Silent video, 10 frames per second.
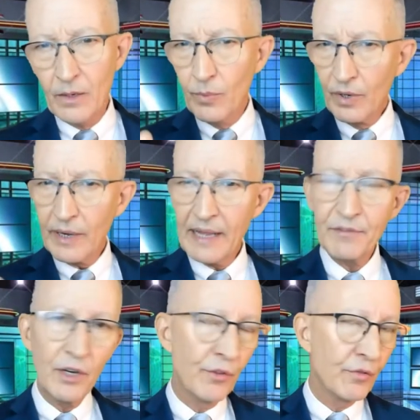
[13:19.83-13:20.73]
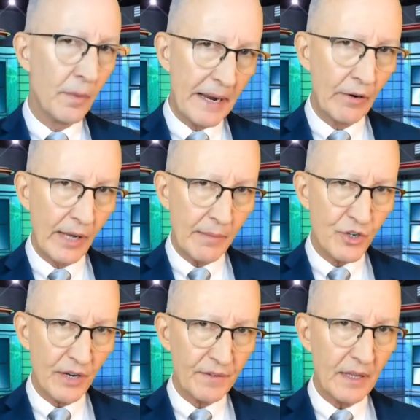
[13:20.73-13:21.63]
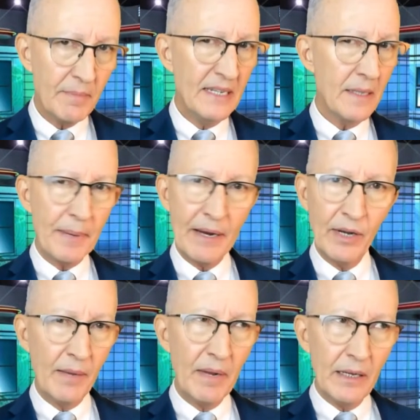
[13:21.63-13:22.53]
we're going to have to go through a paradigm shift. That means a paradigm.